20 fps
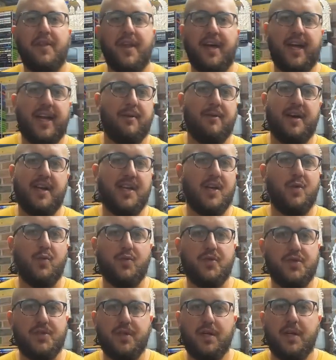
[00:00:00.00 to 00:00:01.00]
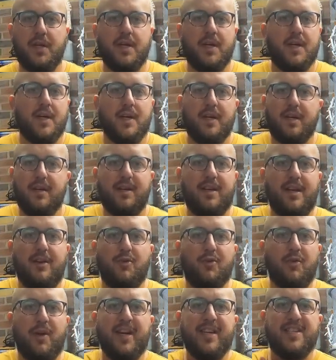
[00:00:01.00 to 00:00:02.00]
for that anyway, used. You know,
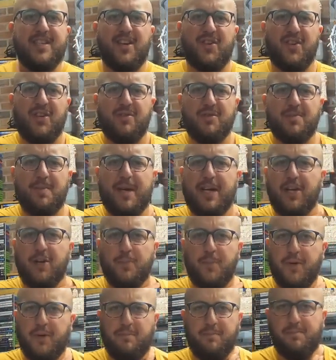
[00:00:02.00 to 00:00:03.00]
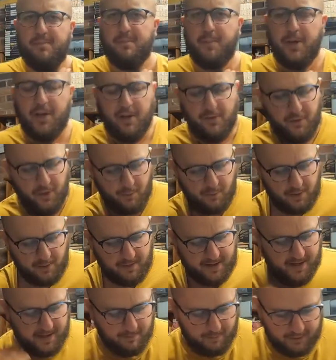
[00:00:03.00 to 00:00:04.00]
crazy on used makeup and perfume at the
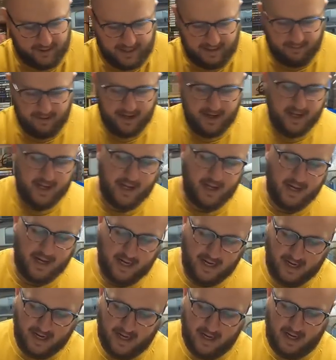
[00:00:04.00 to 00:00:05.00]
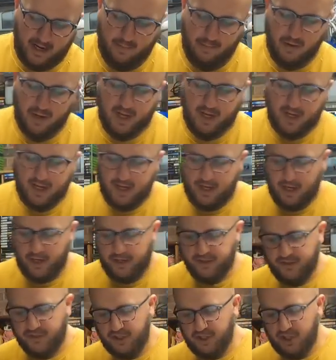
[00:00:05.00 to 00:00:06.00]
minute. But anyway, on